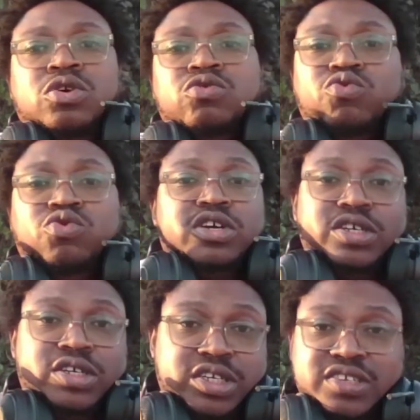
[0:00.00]
Rook,
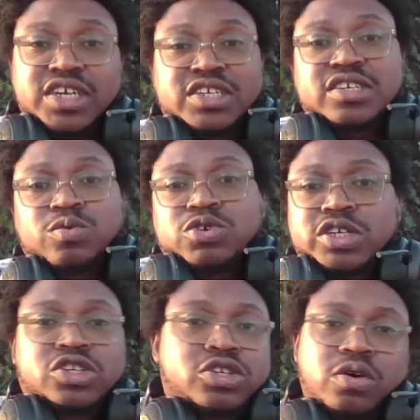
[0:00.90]
it's not just that Rook
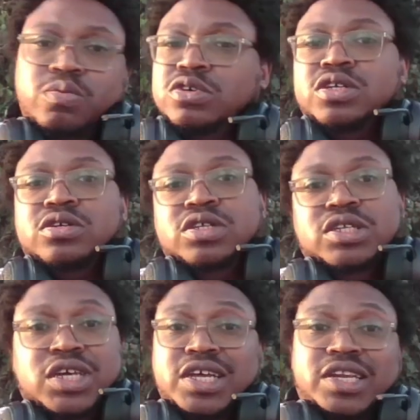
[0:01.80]
didn't show up, Rook
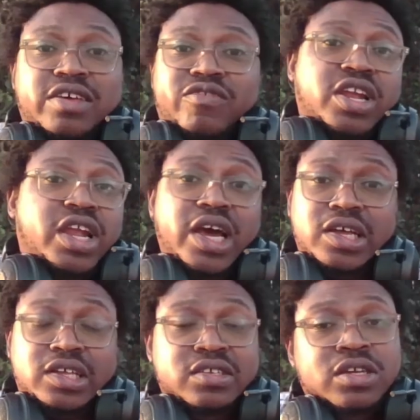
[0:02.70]
didn't even let
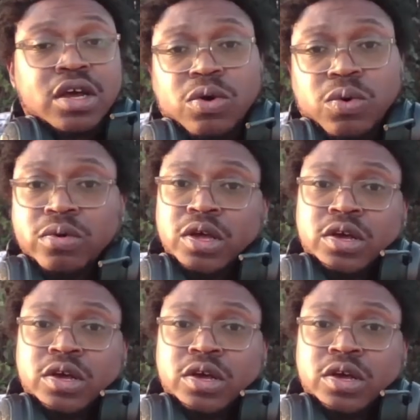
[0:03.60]
us know.